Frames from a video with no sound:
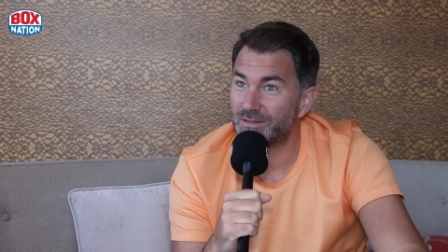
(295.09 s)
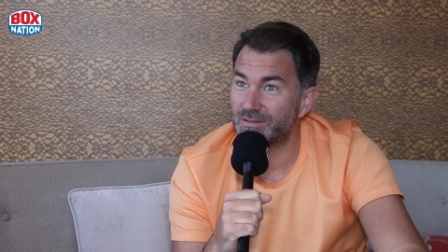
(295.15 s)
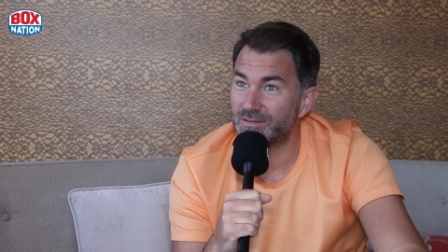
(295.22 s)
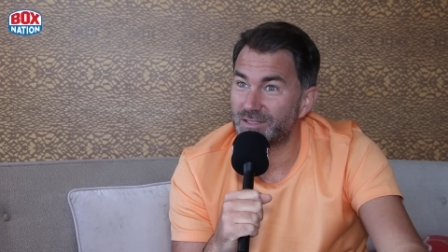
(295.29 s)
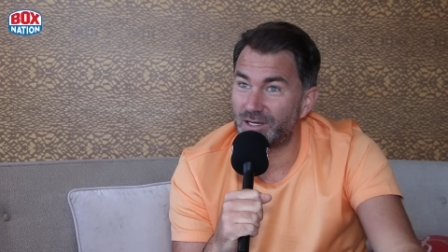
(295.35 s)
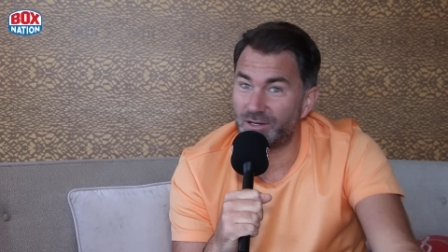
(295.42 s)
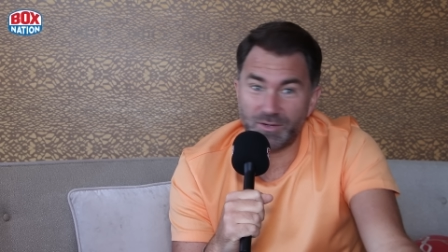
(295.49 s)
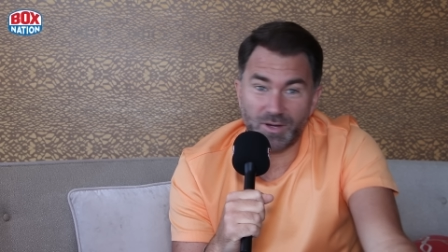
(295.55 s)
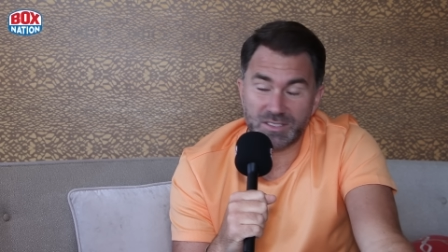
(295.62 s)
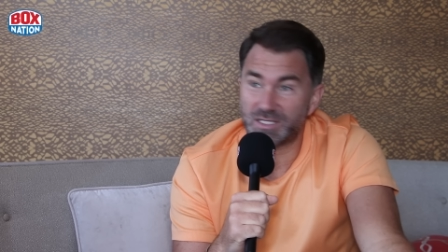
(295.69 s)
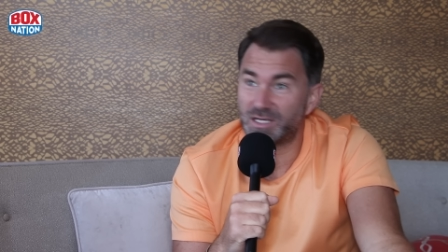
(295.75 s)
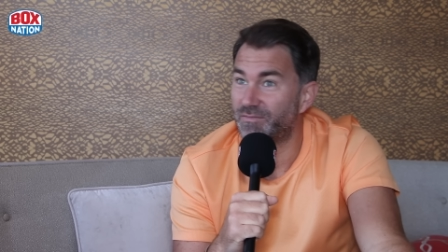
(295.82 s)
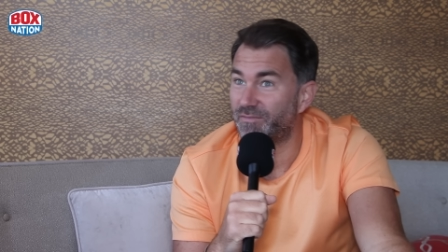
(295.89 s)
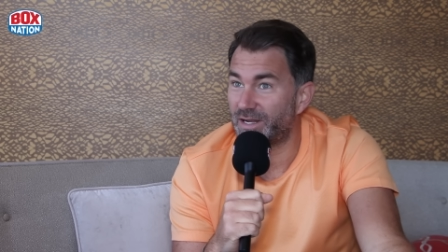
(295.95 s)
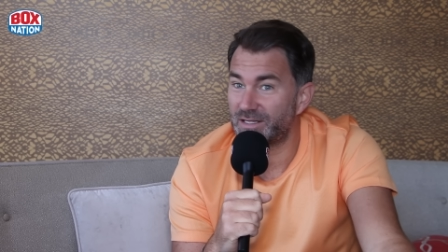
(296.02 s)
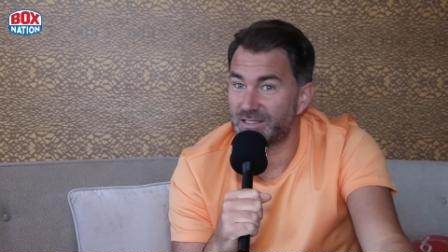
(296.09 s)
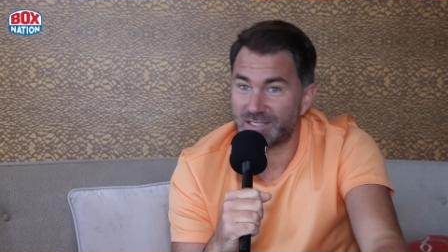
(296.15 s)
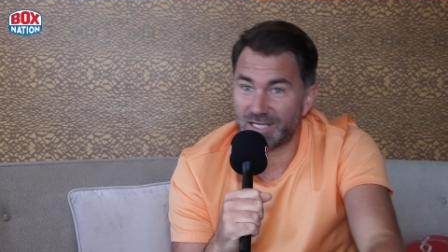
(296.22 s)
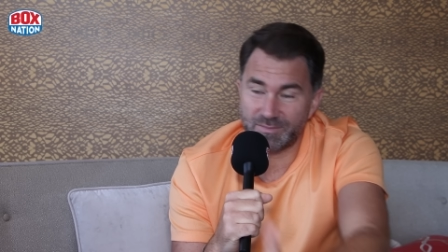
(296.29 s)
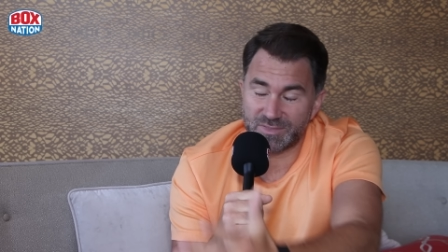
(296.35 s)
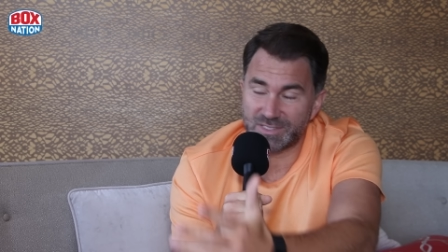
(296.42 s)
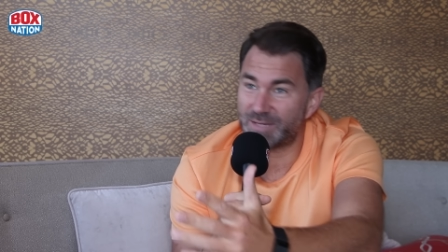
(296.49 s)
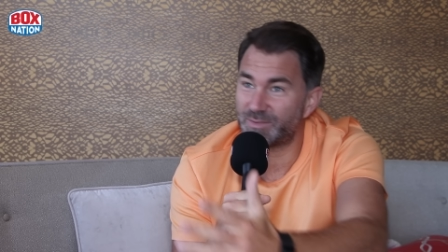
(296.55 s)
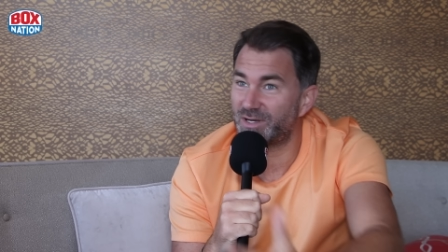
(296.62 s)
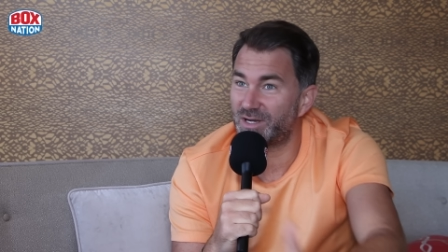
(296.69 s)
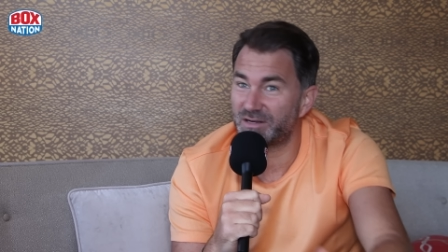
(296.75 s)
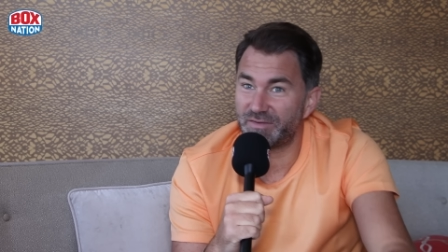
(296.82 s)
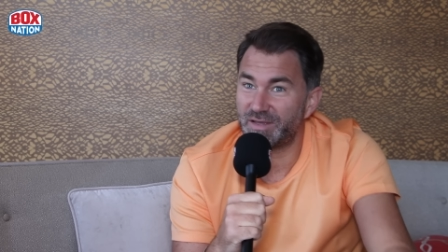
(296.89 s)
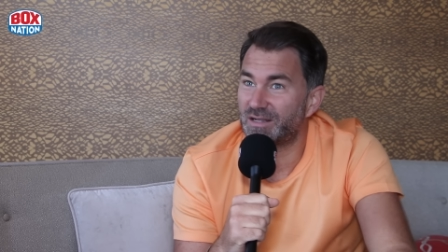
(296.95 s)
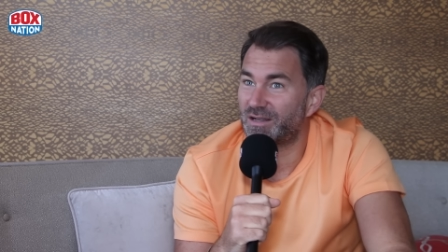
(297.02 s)
So I turned around and same same kind
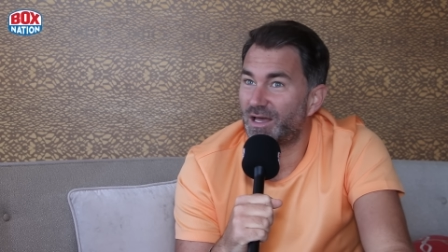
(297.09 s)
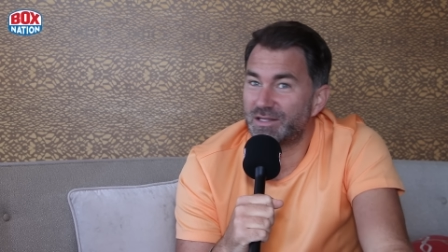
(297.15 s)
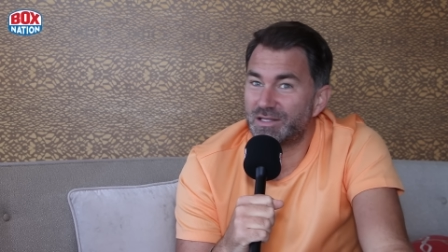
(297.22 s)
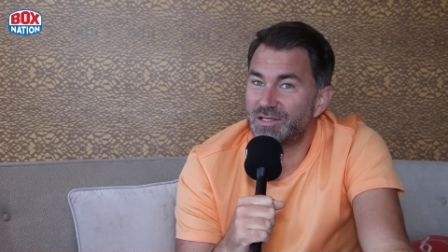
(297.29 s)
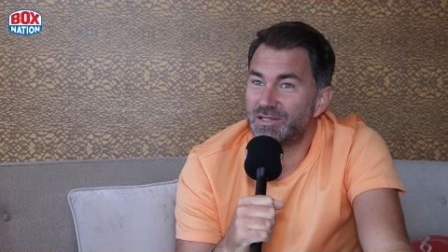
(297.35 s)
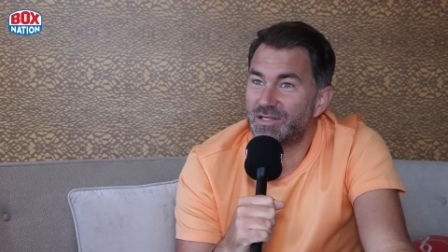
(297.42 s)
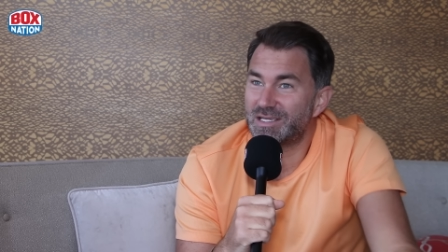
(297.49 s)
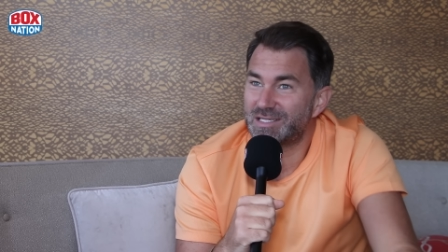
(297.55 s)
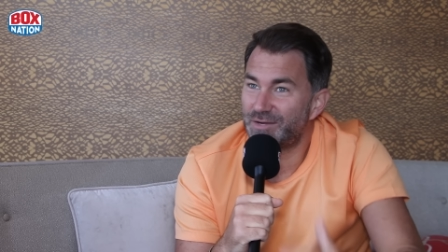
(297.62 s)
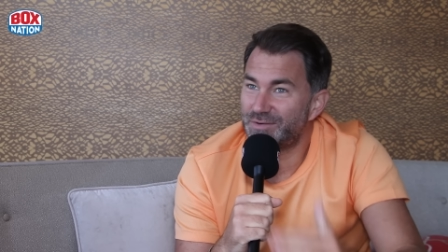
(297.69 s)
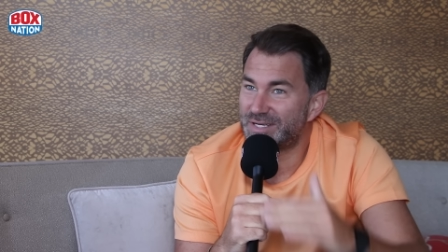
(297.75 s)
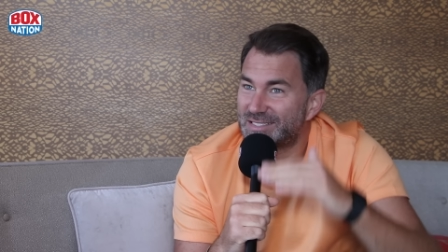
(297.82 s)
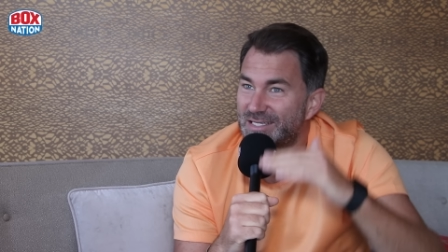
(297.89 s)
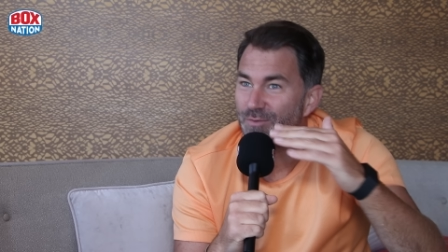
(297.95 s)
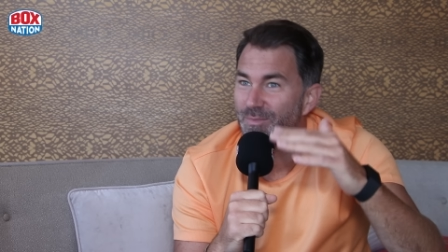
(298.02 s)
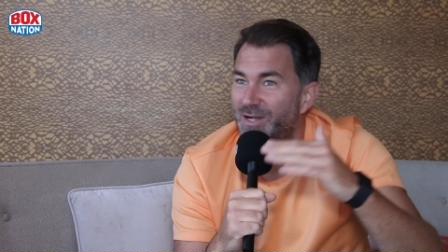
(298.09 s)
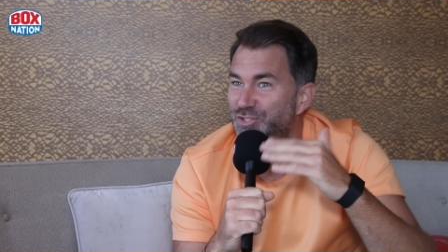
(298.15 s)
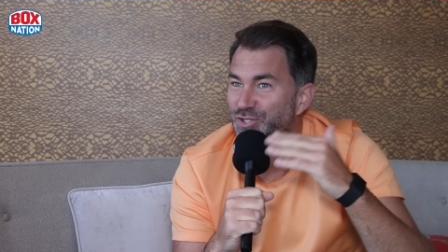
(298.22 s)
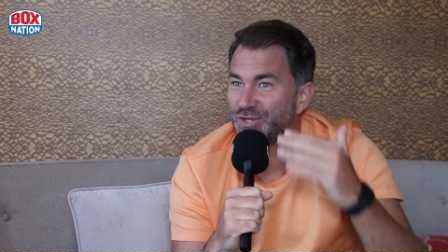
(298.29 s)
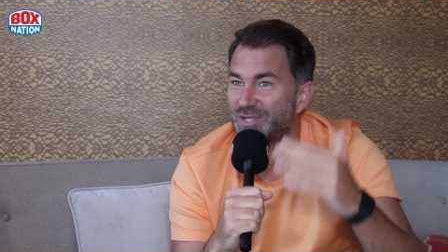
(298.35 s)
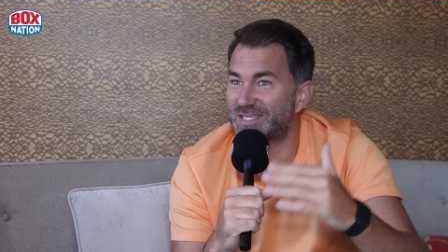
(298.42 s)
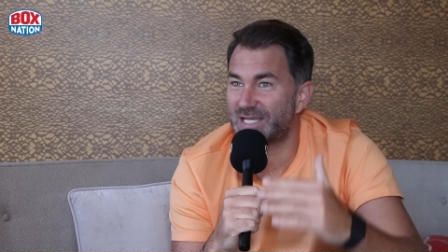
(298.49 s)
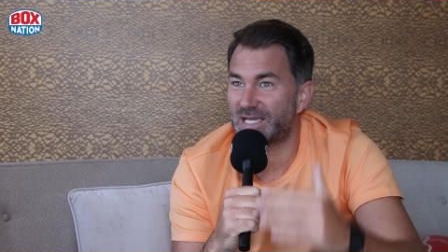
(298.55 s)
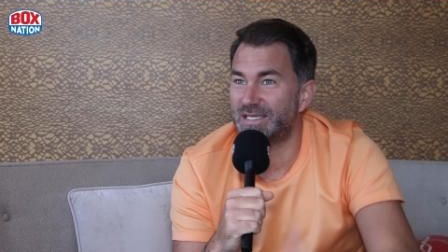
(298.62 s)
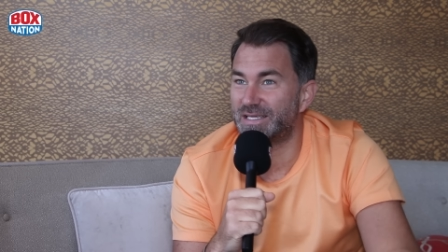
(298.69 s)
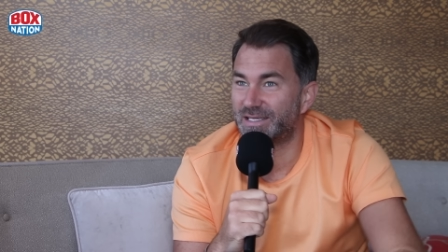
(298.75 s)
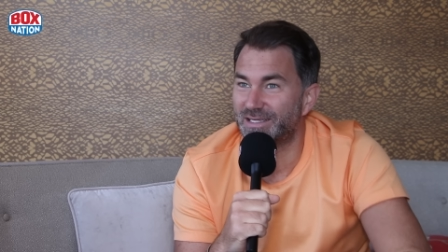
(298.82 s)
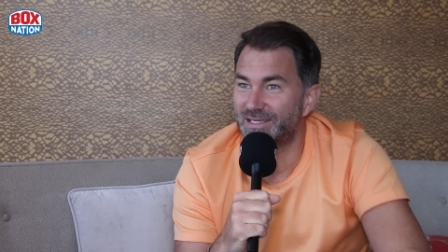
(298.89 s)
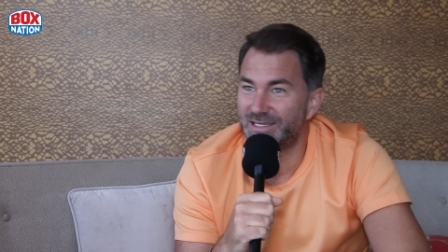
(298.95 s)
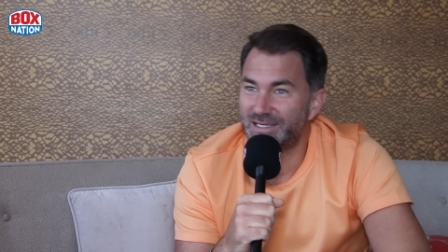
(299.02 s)
of thing. Like, there's only so much you can take.